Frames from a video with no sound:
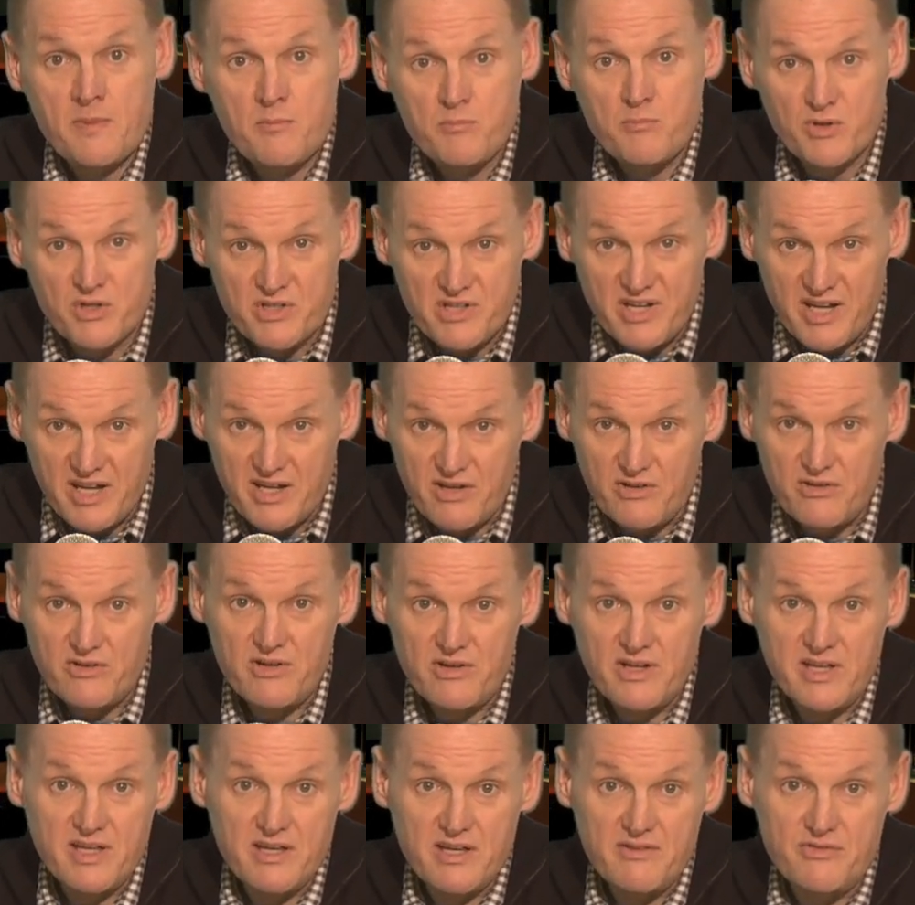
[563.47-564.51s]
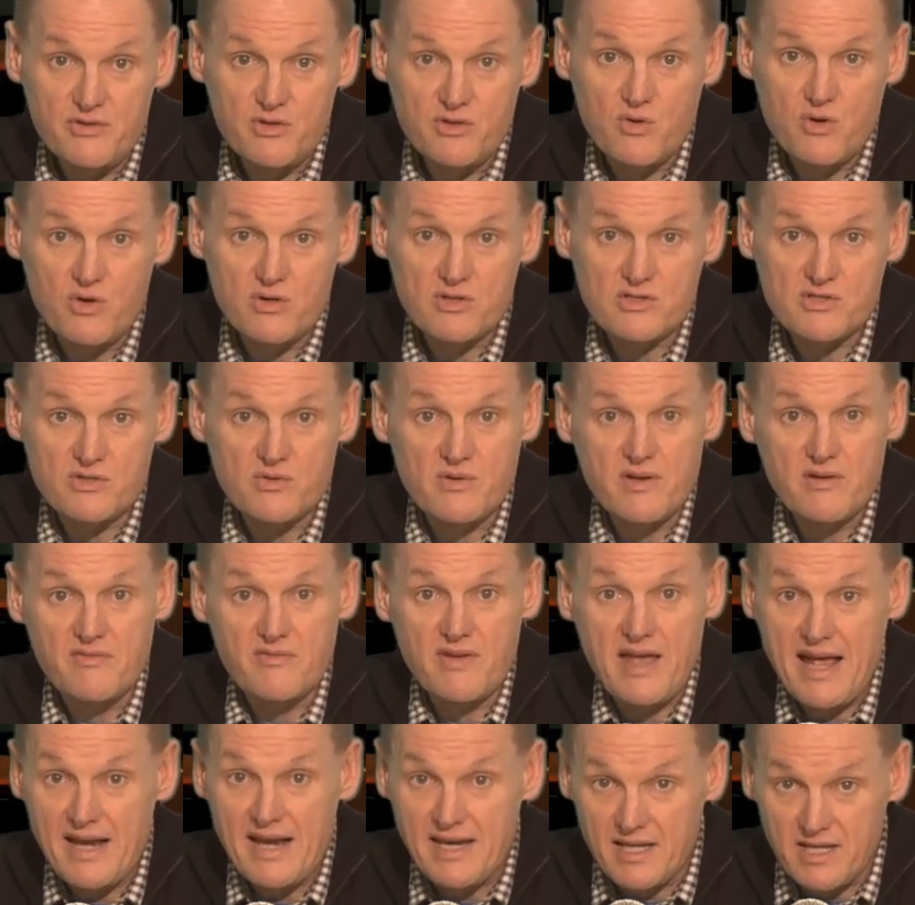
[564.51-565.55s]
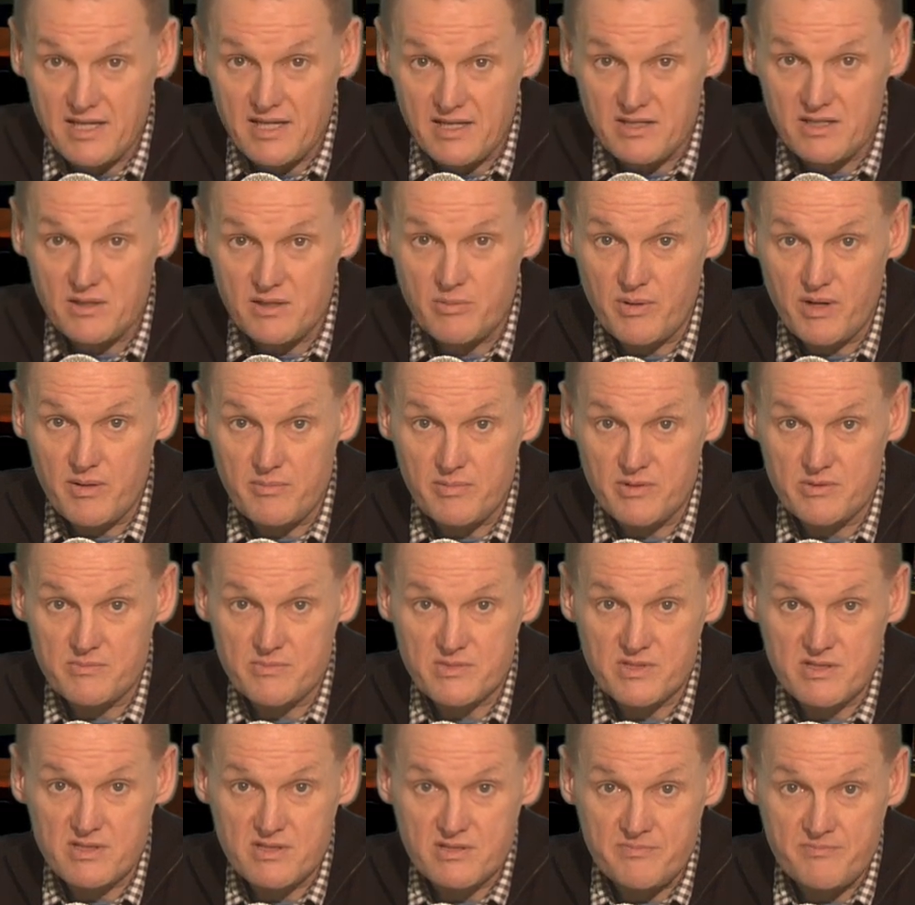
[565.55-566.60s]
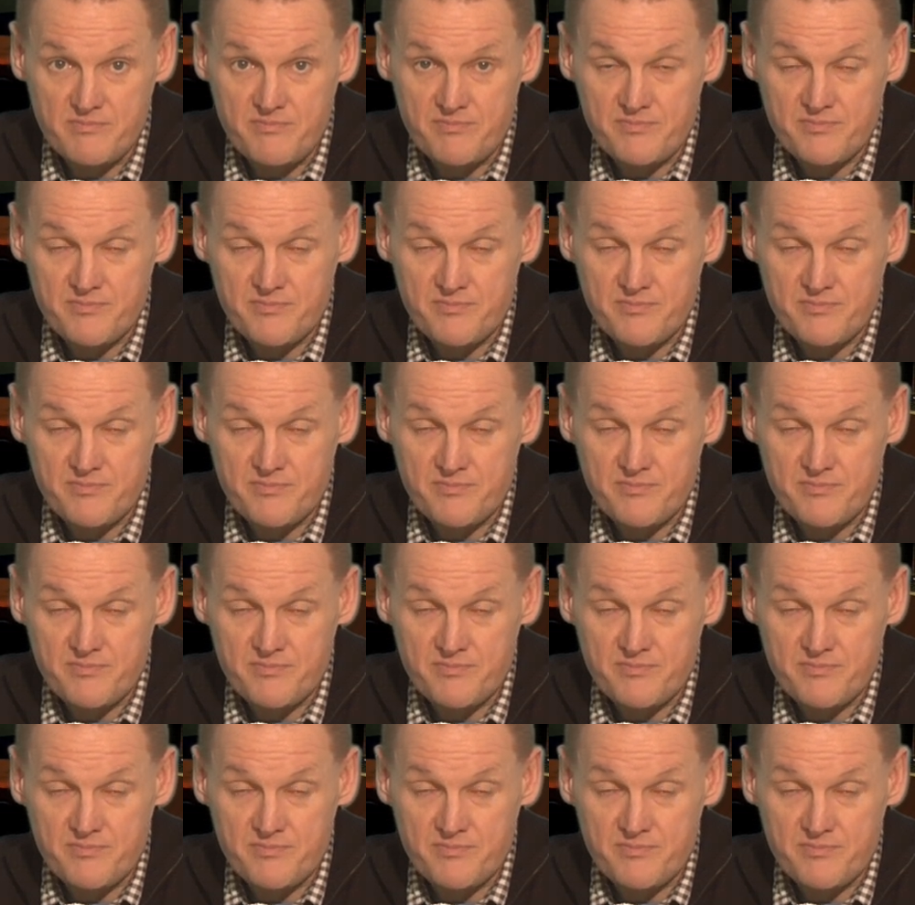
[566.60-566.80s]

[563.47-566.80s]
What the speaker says: particularly if you also have any kidney problems.